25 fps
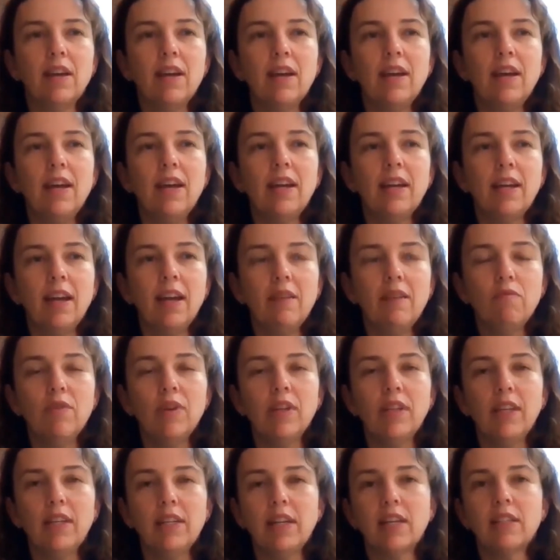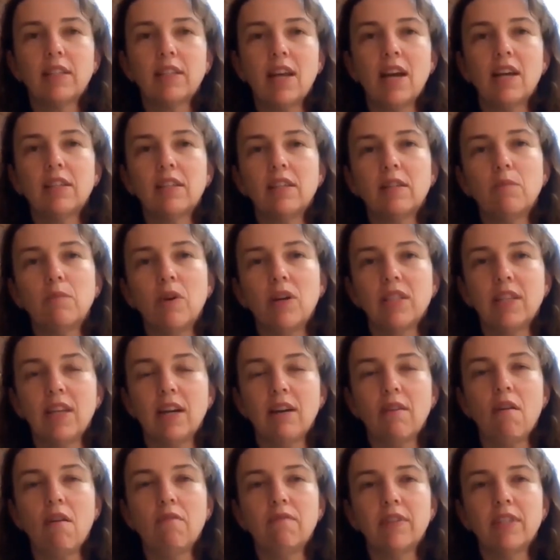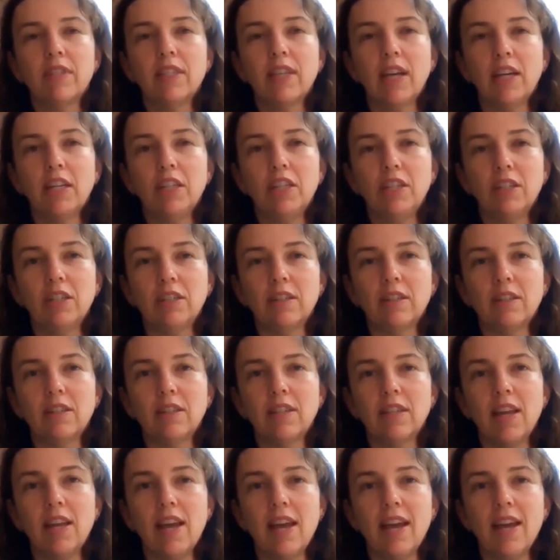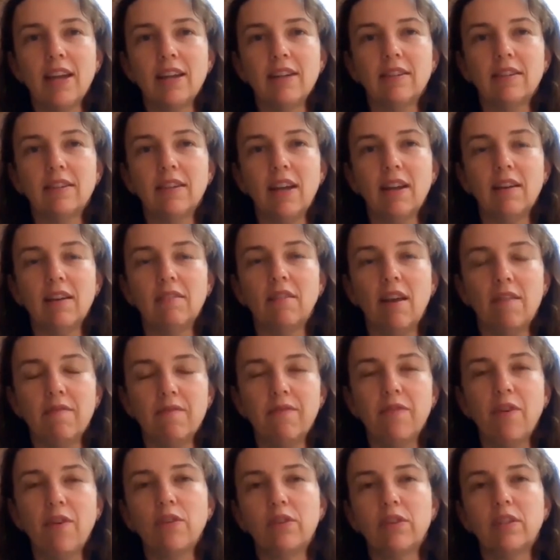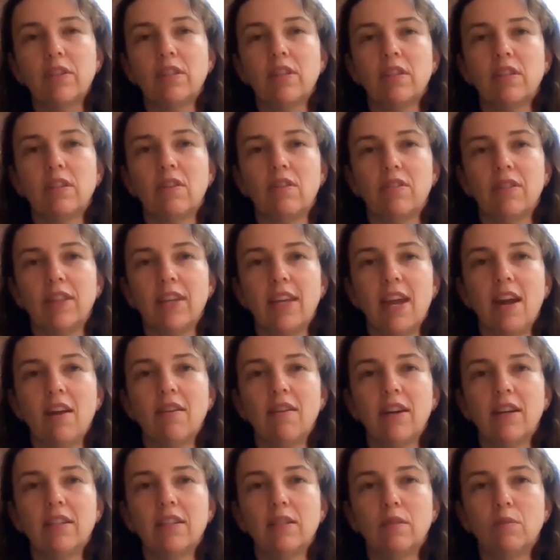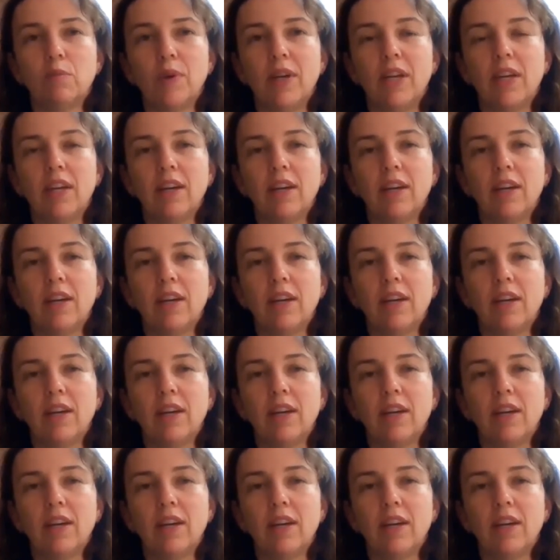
it really does customize our conversations and focuses on the areas that